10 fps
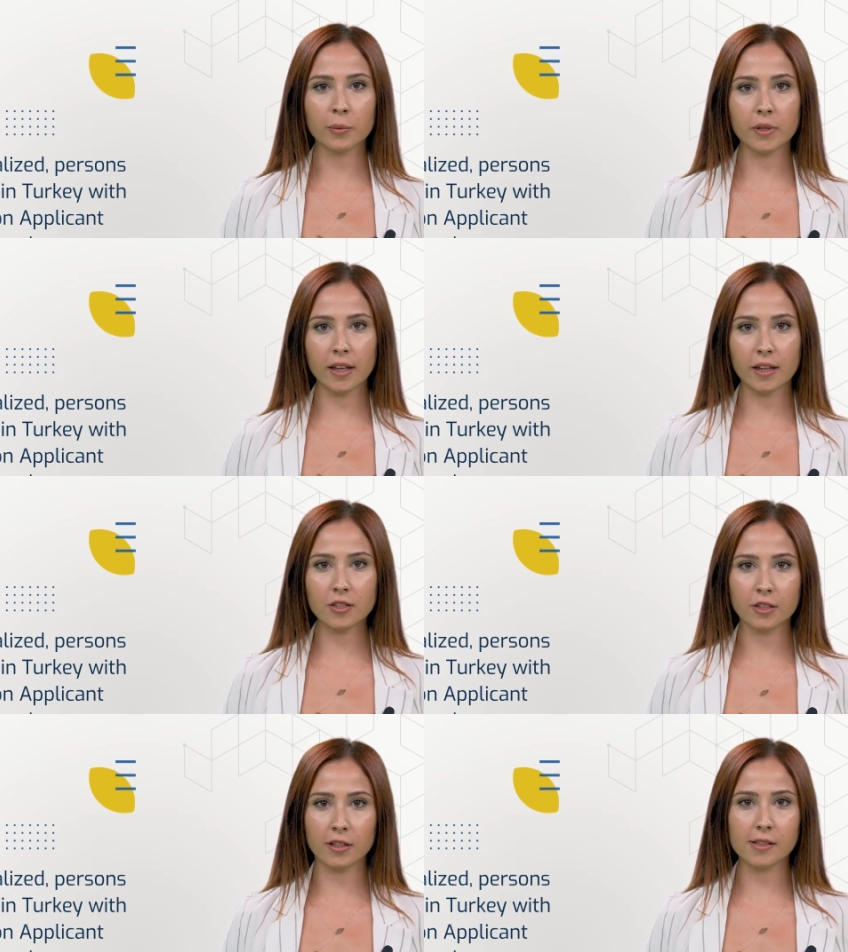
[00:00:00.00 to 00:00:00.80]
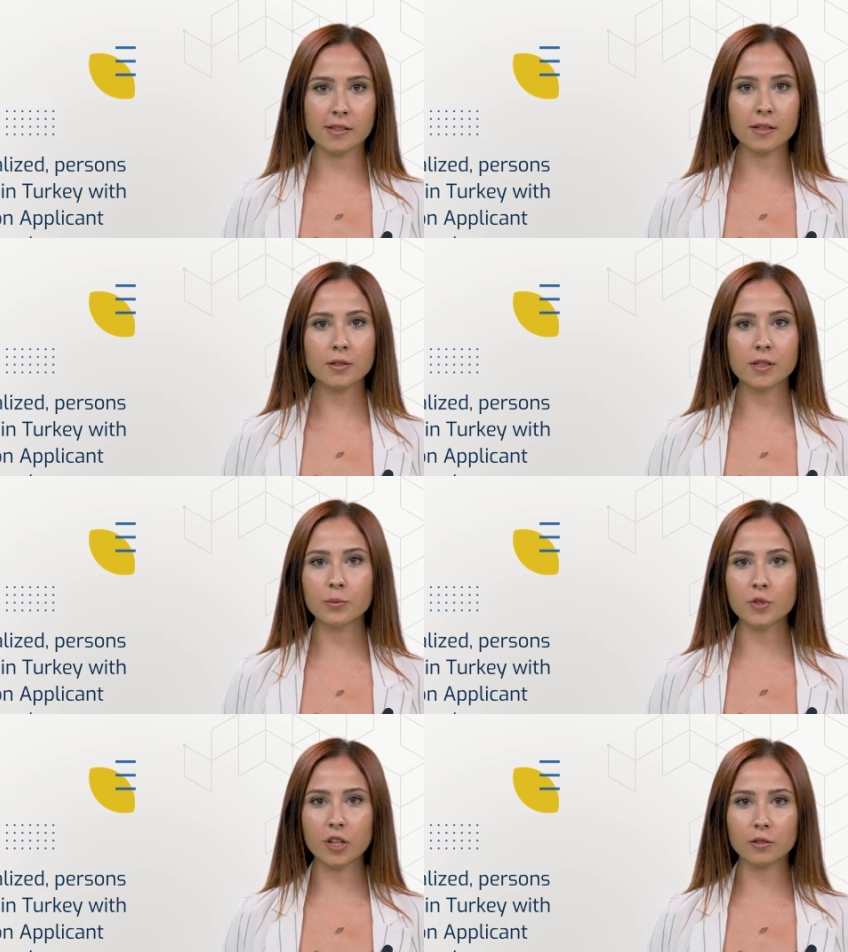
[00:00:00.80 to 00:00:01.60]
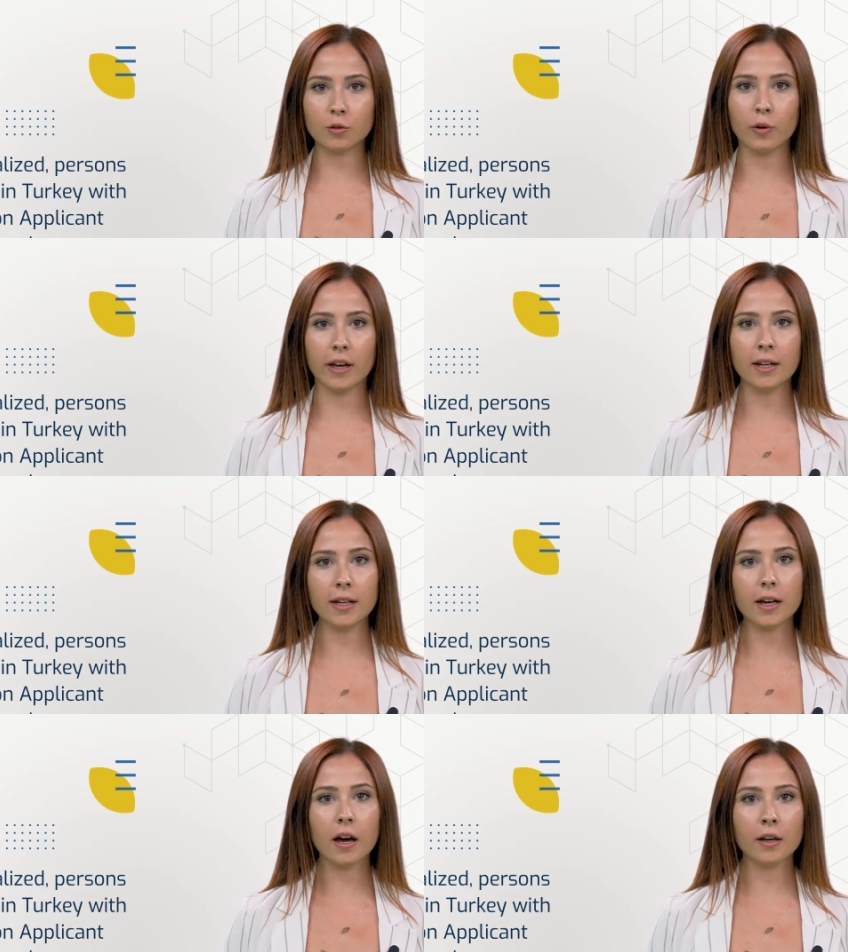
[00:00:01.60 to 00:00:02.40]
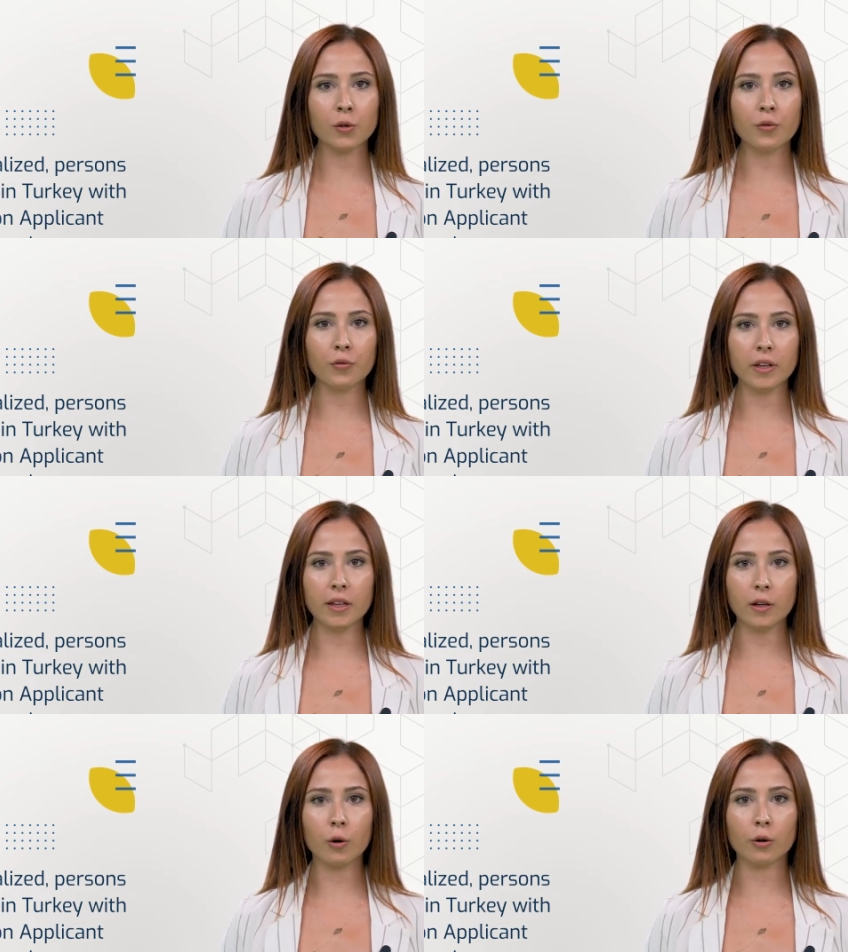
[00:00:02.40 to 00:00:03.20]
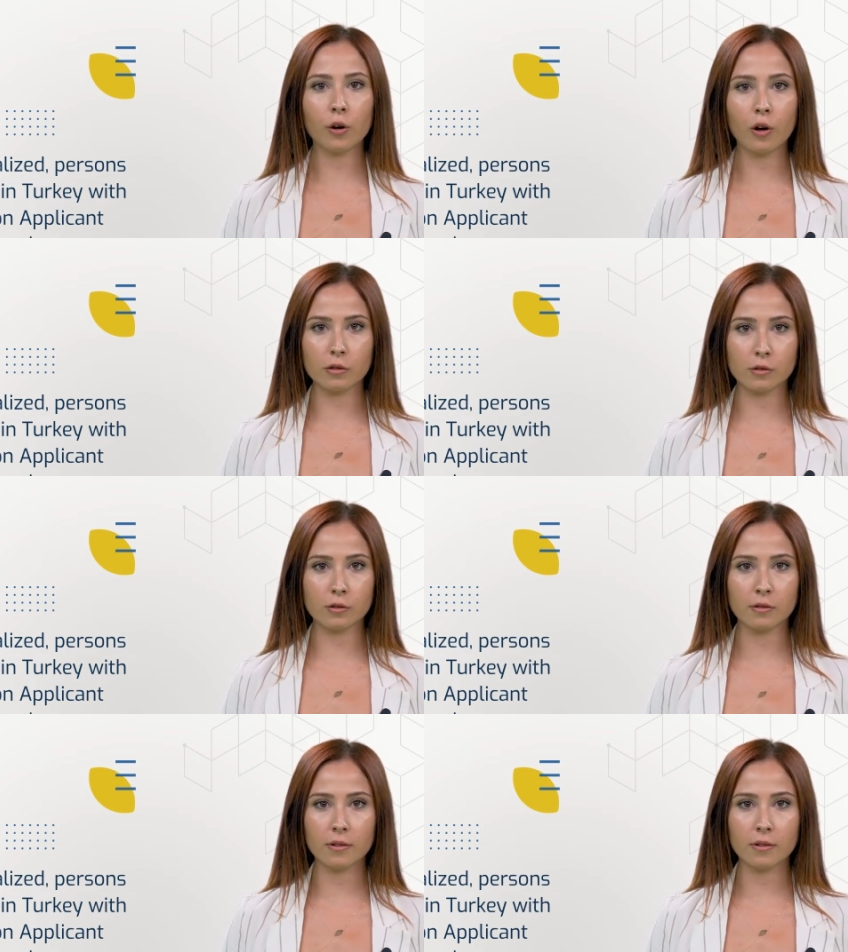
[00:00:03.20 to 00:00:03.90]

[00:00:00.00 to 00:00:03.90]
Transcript: application is not subject to any kind of fee or cost.